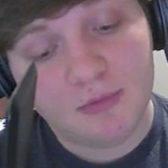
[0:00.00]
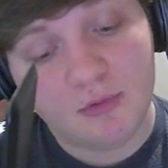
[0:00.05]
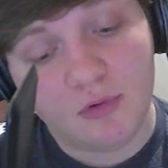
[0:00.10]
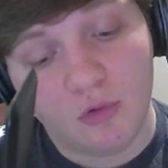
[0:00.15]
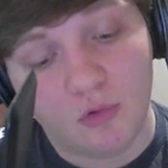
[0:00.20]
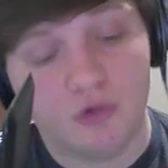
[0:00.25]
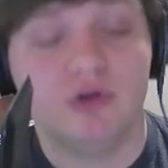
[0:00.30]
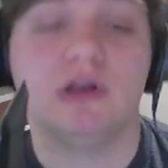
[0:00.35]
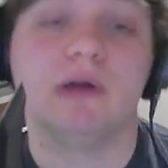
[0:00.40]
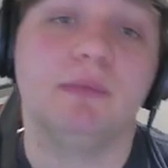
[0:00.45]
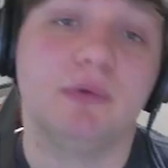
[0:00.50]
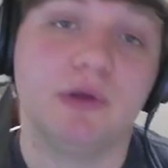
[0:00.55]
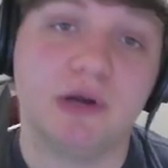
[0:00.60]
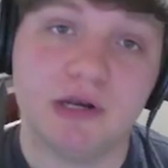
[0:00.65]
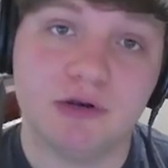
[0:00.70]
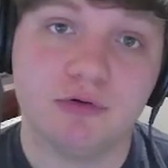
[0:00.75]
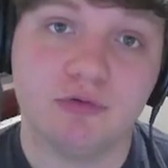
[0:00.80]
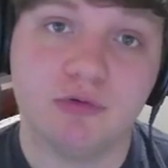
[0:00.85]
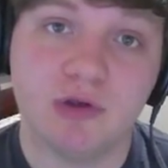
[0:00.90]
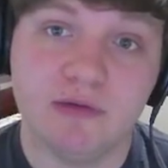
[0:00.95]
or you can put it
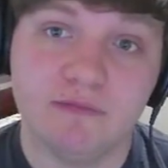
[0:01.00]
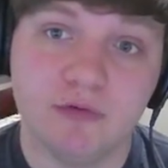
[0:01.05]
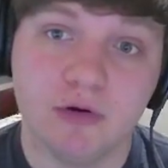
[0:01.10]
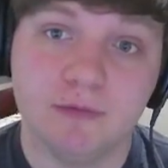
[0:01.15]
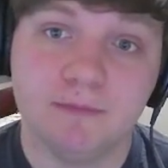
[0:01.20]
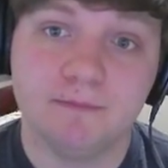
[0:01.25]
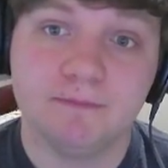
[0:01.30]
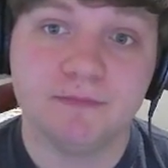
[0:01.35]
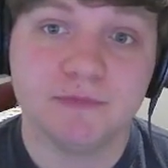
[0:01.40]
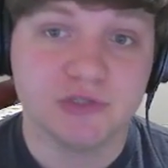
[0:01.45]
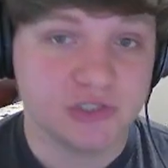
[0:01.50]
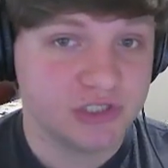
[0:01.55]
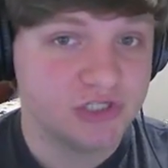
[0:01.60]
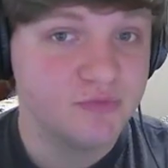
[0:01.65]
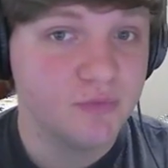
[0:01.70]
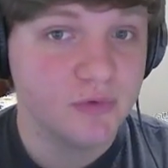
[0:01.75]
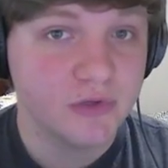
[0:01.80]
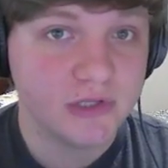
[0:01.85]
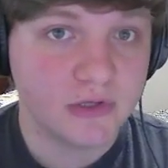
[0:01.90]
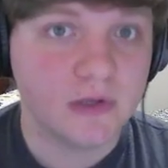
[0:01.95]
in your graveyard. So
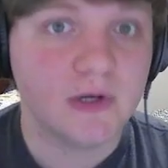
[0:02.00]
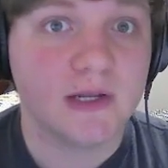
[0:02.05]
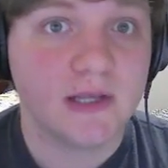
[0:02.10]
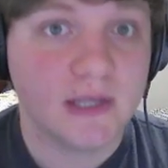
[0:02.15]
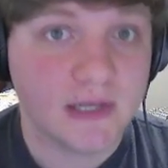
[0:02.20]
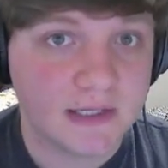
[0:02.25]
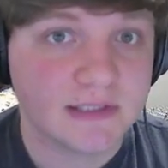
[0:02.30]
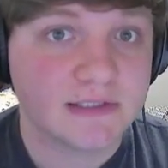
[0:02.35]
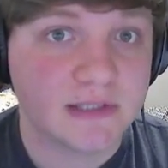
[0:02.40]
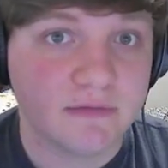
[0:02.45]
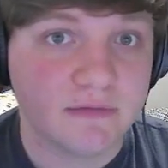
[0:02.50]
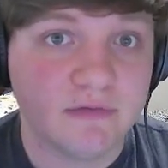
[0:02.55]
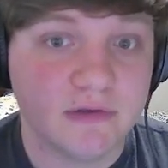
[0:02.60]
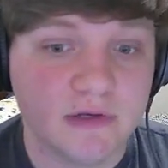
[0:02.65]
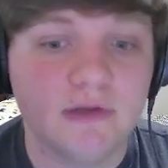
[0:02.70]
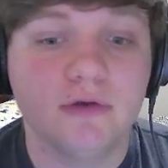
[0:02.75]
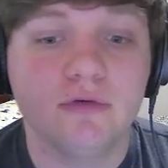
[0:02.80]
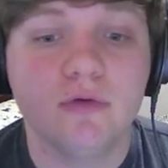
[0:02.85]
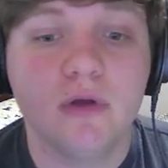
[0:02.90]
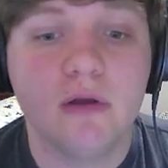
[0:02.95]
she's really good at getting stuff
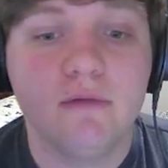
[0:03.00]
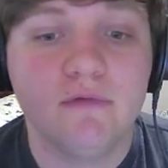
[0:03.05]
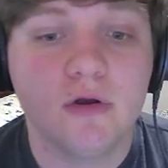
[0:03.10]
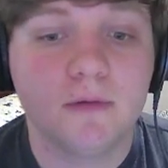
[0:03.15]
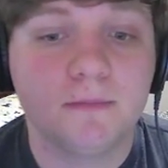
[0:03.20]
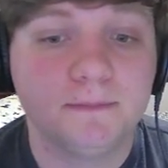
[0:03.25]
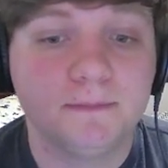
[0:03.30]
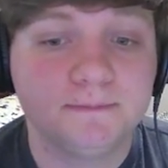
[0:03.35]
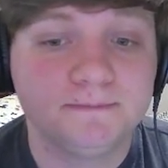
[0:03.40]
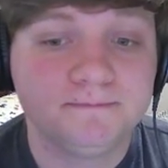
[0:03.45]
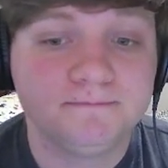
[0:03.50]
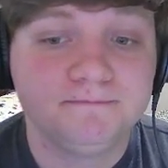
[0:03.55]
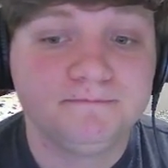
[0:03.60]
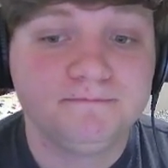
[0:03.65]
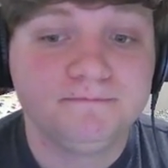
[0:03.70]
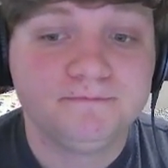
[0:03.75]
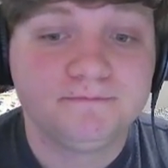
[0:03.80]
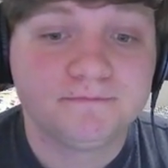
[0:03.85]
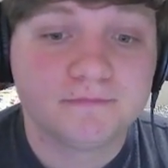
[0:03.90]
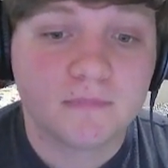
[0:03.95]
into your graveyard.
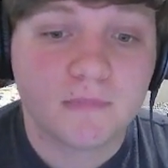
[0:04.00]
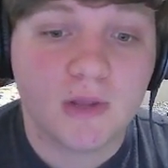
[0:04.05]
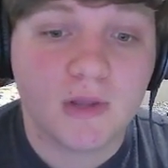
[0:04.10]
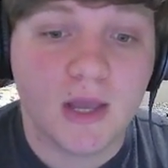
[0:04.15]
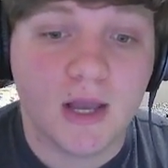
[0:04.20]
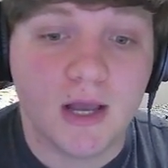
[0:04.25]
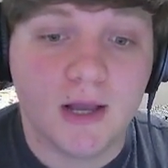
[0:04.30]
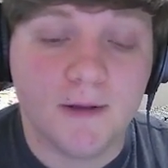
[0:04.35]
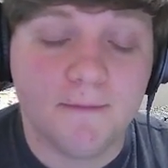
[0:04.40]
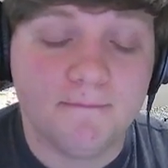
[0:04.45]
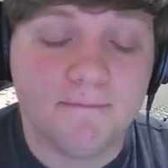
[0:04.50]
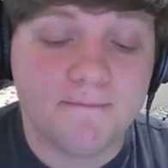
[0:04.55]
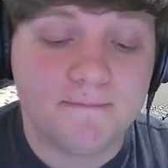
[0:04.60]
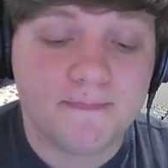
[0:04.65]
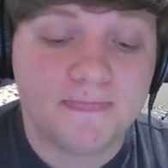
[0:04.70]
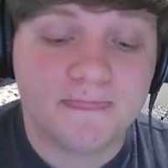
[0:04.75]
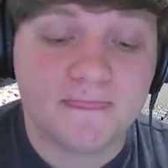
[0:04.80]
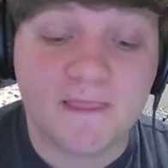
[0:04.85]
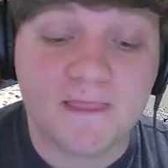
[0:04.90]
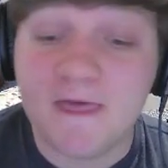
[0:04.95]

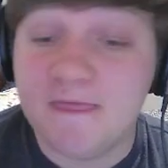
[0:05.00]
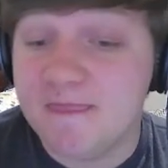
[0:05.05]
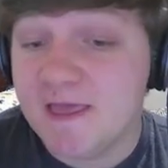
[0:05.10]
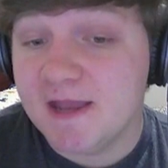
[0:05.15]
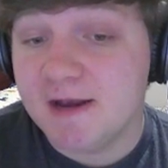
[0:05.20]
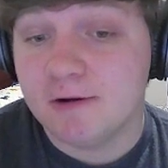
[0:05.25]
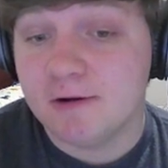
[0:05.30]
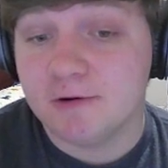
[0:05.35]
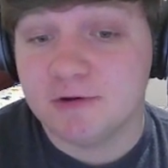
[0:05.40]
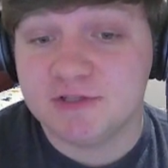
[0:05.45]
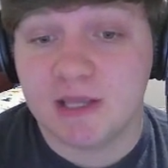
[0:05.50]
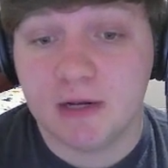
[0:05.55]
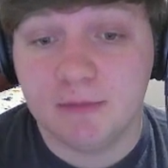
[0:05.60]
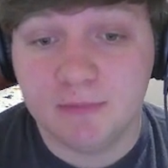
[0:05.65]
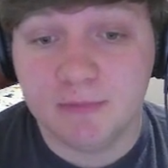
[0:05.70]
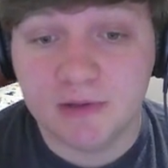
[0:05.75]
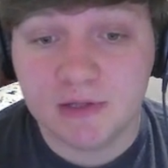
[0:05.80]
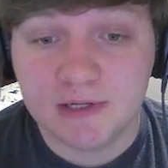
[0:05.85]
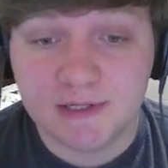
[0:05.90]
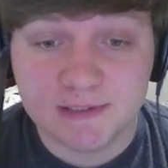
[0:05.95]
And then her second
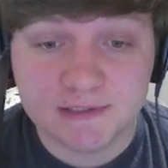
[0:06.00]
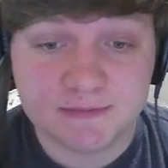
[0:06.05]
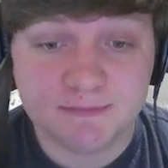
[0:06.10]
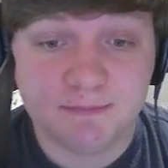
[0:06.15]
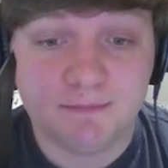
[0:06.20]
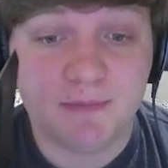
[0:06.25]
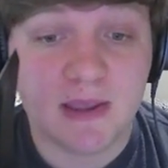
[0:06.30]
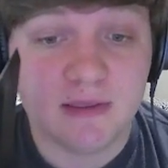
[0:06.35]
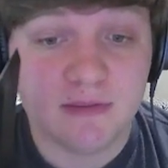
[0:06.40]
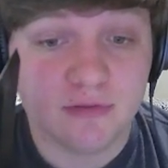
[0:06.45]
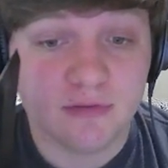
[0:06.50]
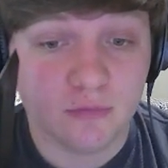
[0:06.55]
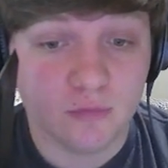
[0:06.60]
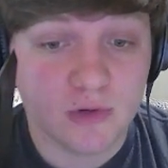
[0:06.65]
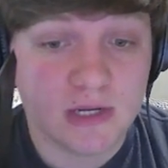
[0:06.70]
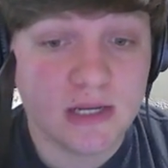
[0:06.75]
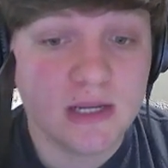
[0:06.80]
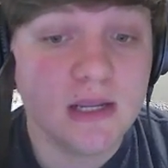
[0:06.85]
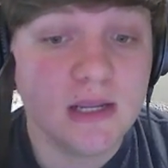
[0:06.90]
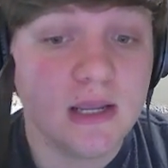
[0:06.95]
ability is pay
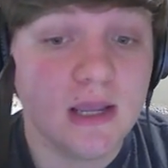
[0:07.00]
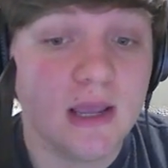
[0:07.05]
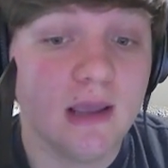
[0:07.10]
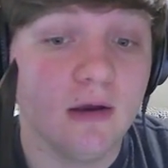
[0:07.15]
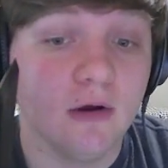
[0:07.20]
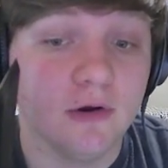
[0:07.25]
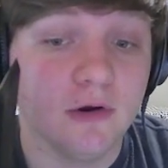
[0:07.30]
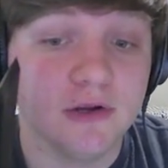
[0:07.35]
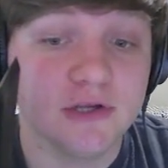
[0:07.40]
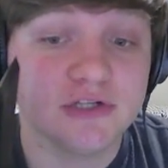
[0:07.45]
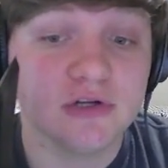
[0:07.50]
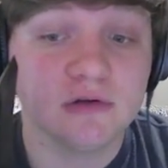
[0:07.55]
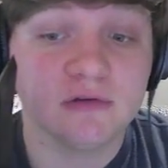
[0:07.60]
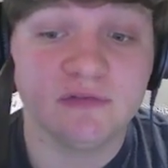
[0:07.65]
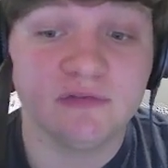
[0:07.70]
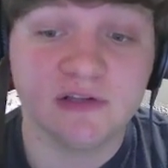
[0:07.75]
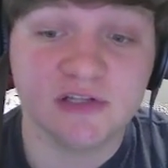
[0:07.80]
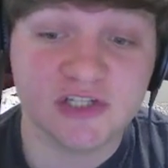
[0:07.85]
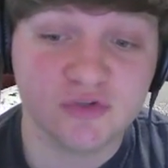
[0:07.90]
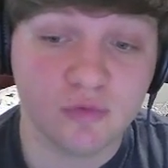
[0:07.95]
3. Arya Stark,
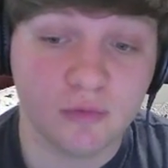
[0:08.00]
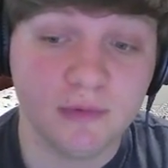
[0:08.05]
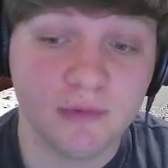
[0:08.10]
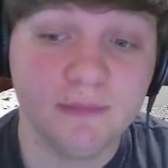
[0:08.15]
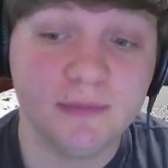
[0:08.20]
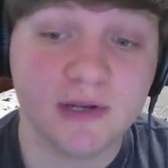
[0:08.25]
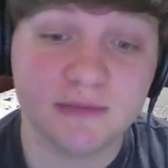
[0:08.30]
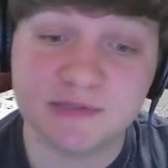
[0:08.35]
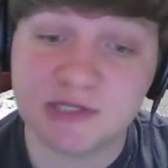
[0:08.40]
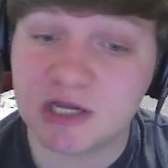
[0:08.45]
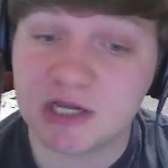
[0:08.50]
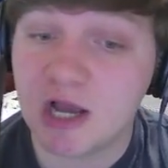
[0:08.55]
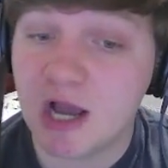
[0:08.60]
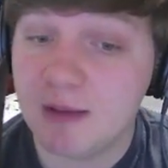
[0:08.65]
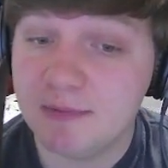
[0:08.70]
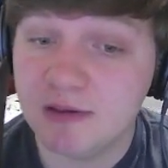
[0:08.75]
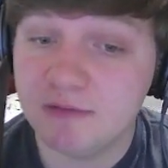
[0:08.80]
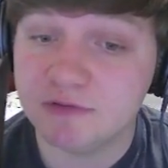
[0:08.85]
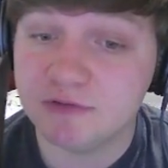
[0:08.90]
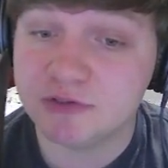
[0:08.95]
Faithless Woman becomes a
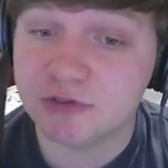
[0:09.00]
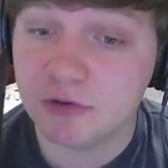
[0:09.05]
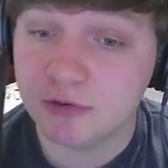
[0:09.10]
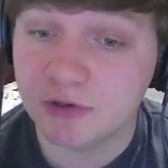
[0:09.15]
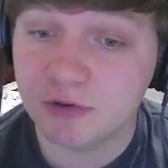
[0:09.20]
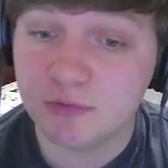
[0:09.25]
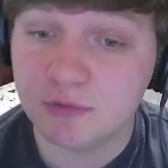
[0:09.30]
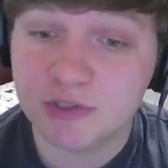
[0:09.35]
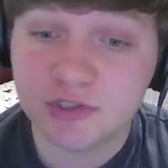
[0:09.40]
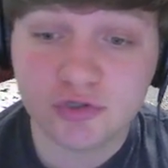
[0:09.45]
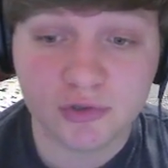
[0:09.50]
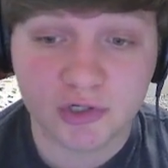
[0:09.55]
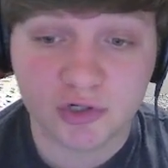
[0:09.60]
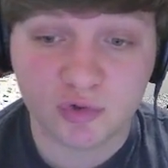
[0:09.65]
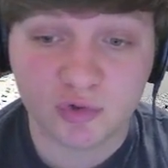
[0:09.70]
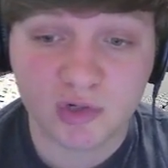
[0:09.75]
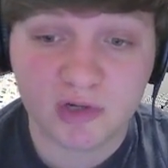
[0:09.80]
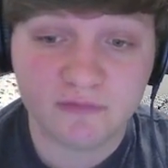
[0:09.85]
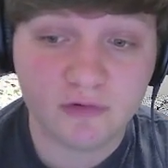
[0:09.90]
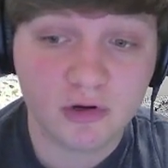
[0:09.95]
copy of a target creature in a
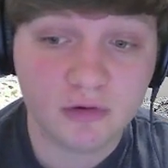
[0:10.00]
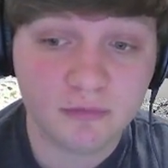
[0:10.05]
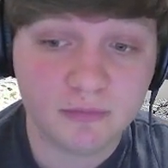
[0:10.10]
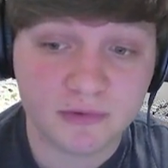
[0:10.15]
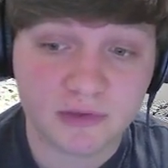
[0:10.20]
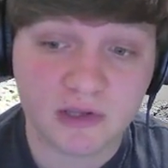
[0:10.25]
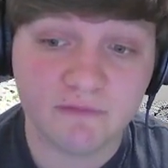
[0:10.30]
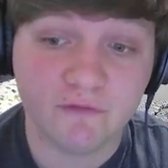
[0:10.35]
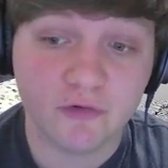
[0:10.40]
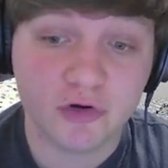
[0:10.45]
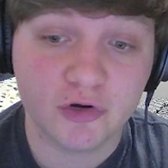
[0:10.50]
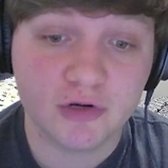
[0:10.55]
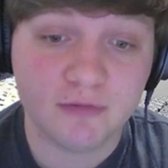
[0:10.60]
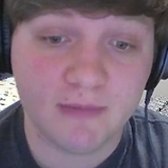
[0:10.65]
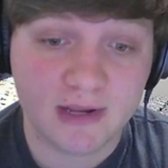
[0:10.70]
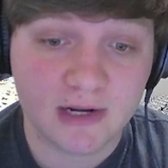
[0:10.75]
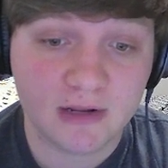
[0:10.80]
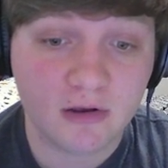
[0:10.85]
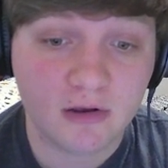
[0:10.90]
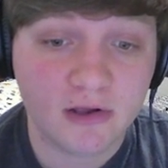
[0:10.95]
graveyard with converted
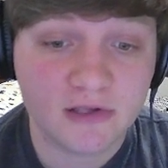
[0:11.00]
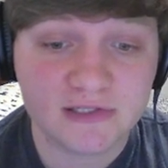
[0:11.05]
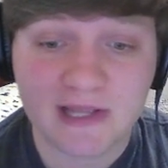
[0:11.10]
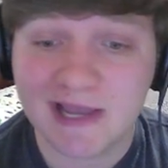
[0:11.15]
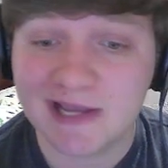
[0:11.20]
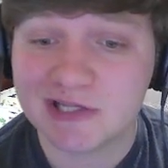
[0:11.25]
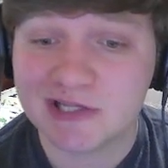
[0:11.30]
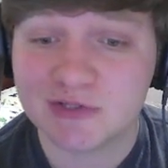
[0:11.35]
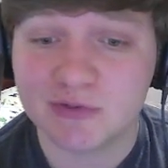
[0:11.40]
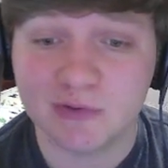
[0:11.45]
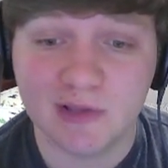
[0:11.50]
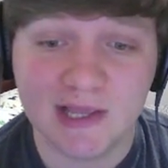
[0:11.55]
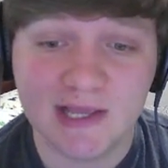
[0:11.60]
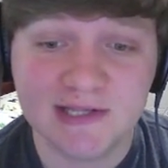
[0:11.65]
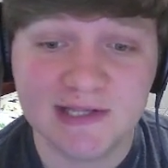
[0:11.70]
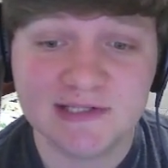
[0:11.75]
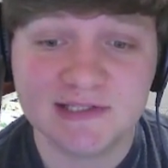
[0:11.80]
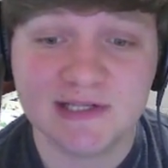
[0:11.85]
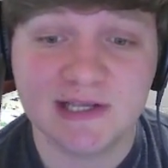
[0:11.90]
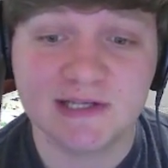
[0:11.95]
mana cost X or
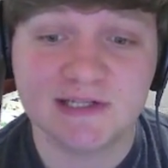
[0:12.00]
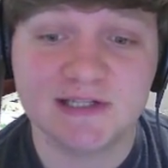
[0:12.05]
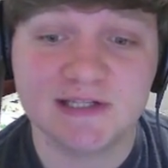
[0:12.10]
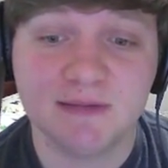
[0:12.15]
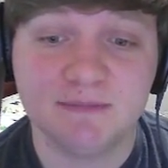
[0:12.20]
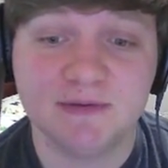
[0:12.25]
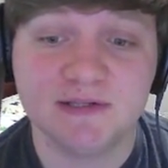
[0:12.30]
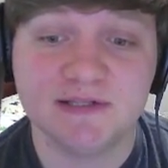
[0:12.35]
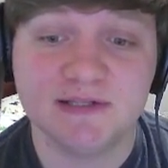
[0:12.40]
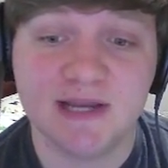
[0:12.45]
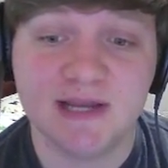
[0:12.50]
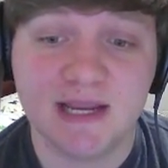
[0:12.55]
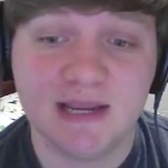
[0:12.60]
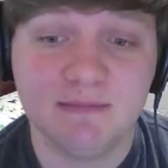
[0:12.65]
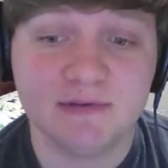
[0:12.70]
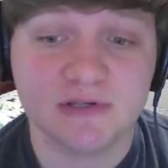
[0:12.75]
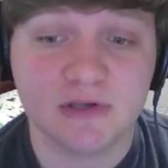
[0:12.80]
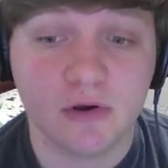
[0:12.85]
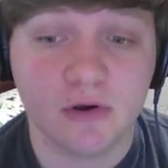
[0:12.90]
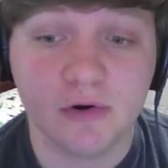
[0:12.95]
less, except its
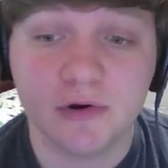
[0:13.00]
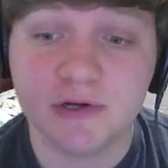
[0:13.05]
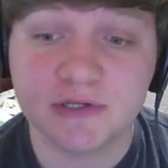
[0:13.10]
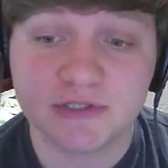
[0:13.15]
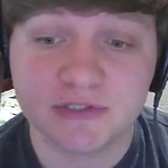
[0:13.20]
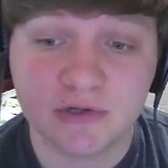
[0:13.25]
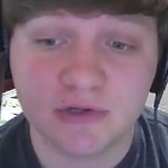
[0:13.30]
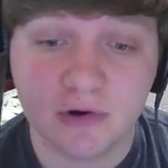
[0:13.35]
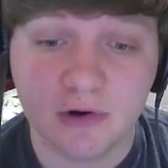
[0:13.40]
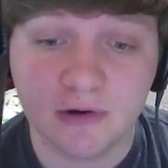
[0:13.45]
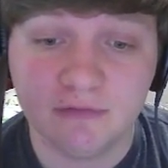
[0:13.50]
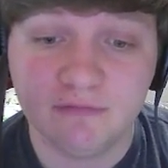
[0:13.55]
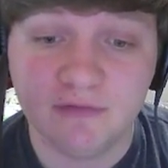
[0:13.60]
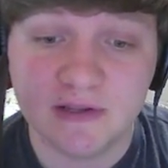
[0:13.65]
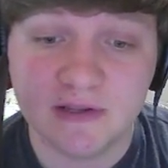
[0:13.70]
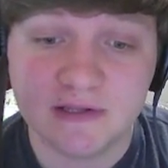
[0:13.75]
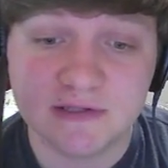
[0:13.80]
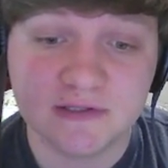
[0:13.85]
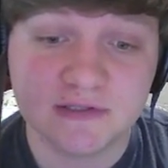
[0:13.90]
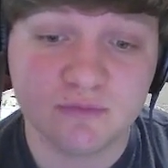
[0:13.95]
name is Arya Stark,
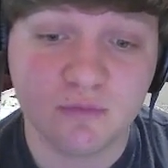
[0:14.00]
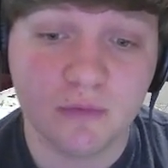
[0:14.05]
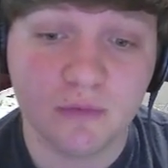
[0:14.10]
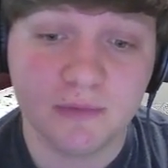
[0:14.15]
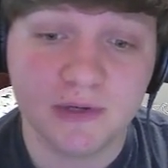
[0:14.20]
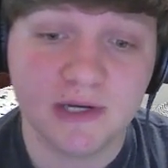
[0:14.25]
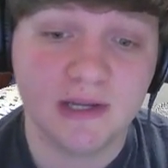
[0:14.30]
Faceless Woman.